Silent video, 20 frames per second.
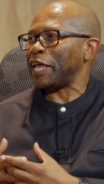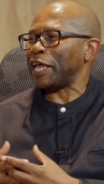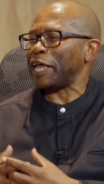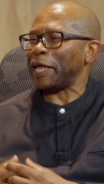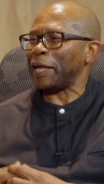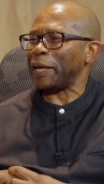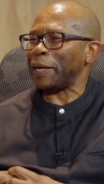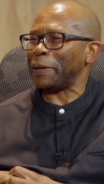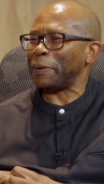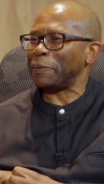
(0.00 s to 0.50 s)

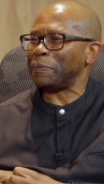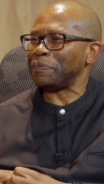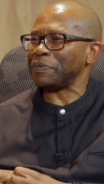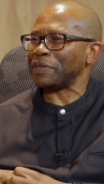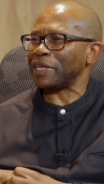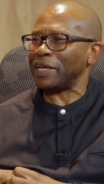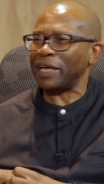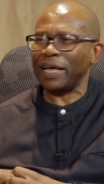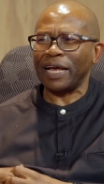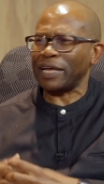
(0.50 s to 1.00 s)

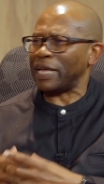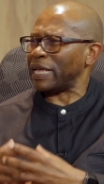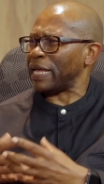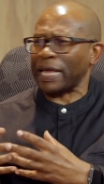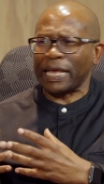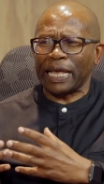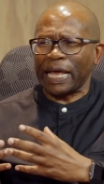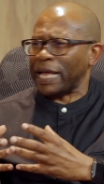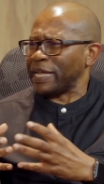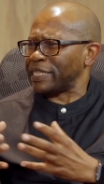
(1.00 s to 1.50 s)

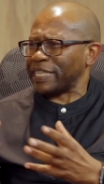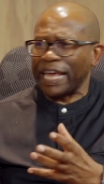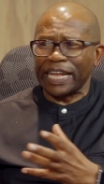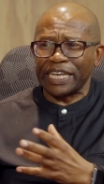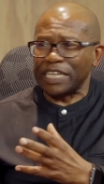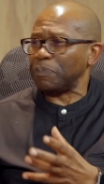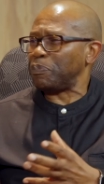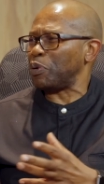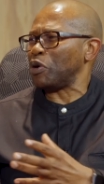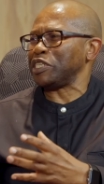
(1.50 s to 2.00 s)
At
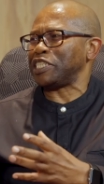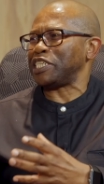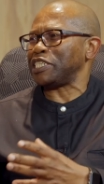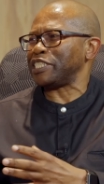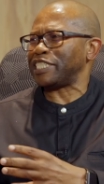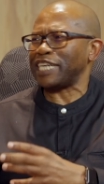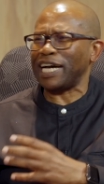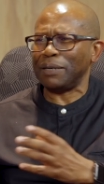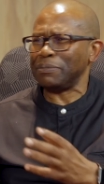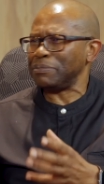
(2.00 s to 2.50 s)
any point
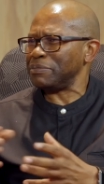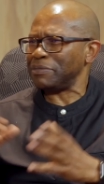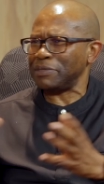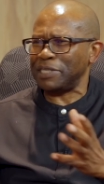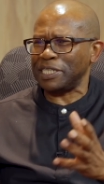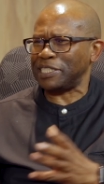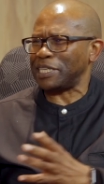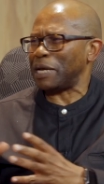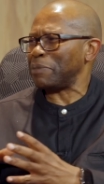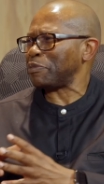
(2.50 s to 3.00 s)
in time,
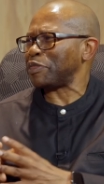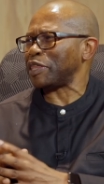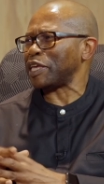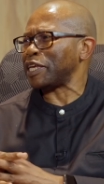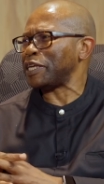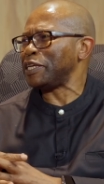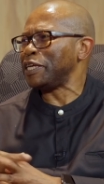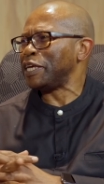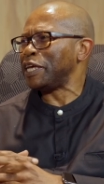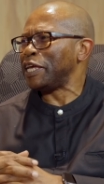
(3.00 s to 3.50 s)
there's
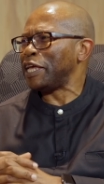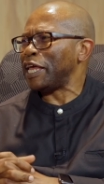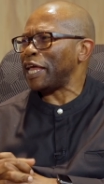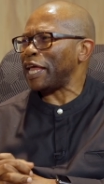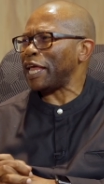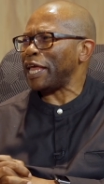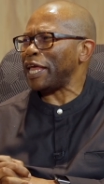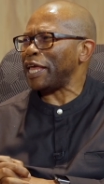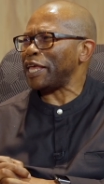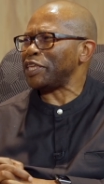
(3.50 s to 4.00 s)
something
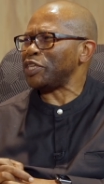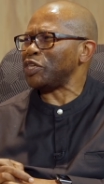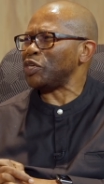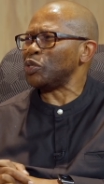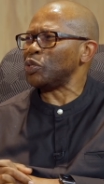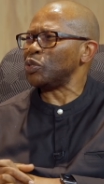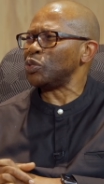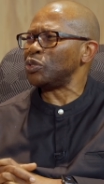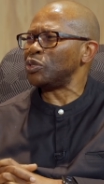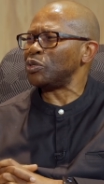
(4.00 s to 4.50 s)

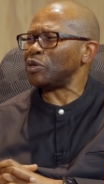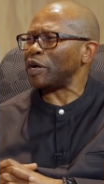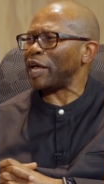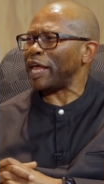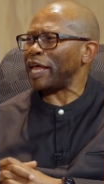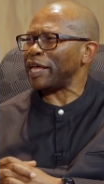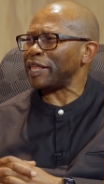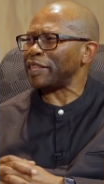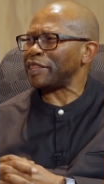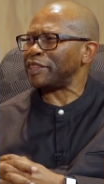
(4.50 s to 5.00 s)
new
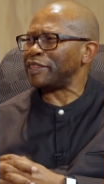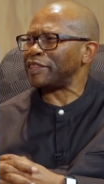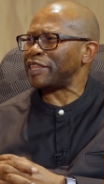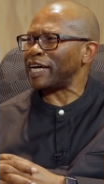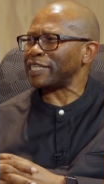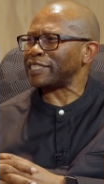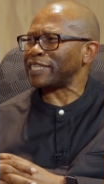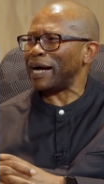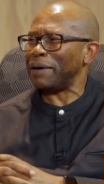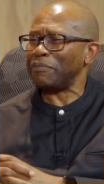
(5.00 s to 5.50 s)

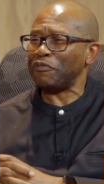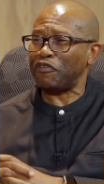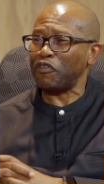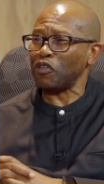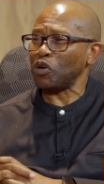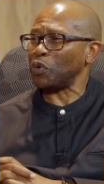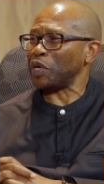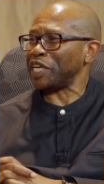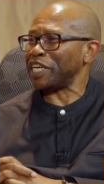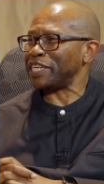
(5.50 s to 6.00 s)
that I'm
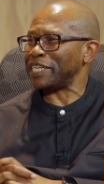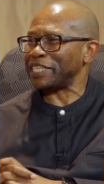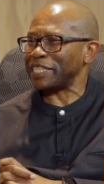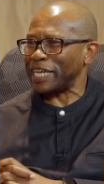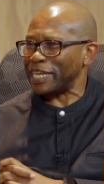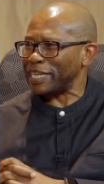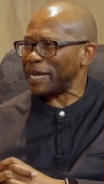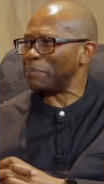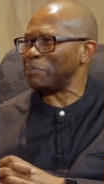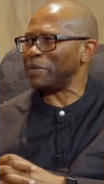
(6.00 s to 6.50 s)
following,
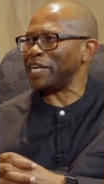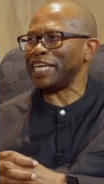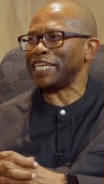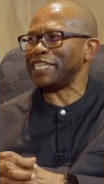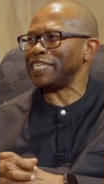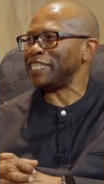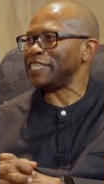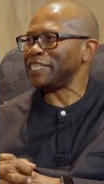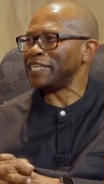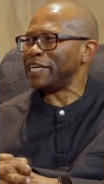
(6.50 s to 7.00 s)
that I'm
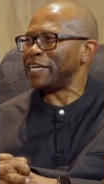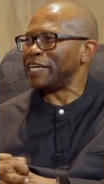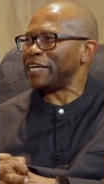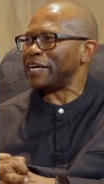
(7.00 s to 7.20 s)
learning,